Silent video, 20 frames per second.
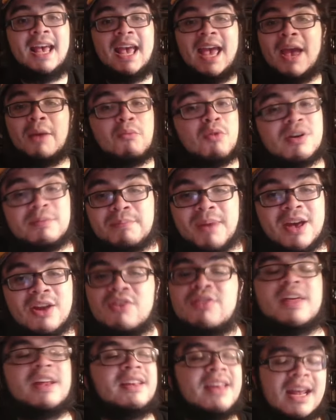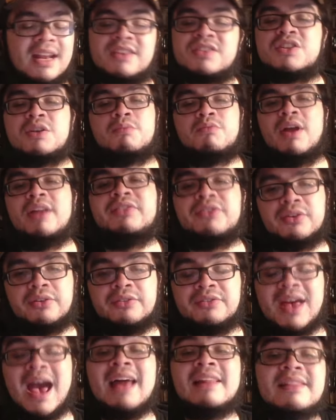And what better than getting some
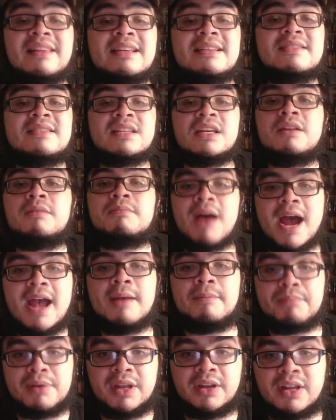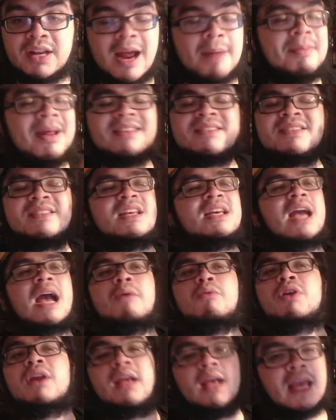rentals, at least in my opinion? I'm not saying I
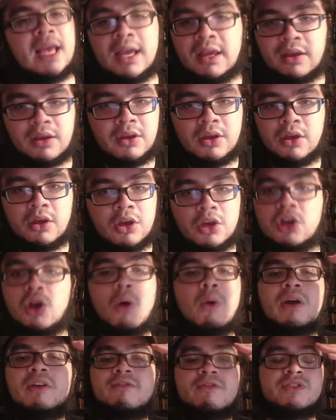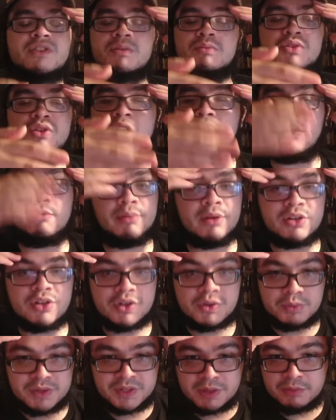would hate going for some starting
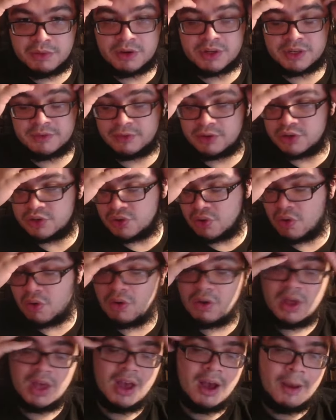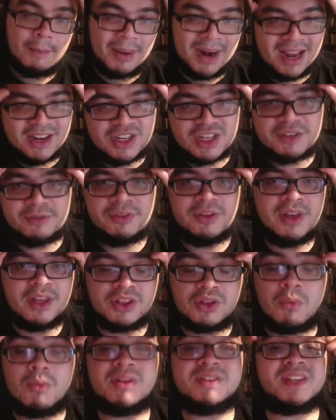pitchers with some years of control, but I just feel like
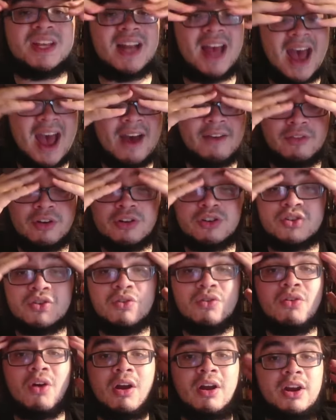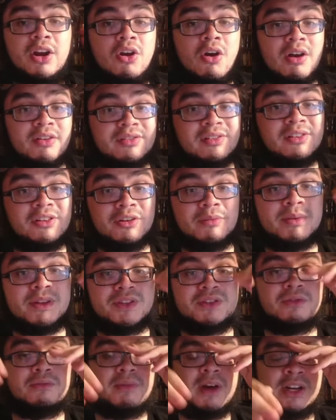the ones that have control are going to cost a little bit
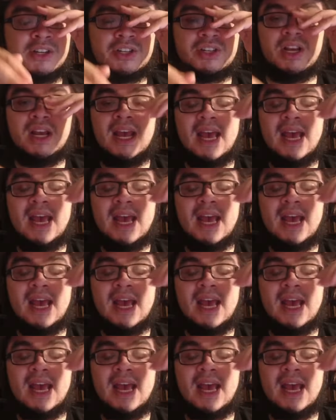too much.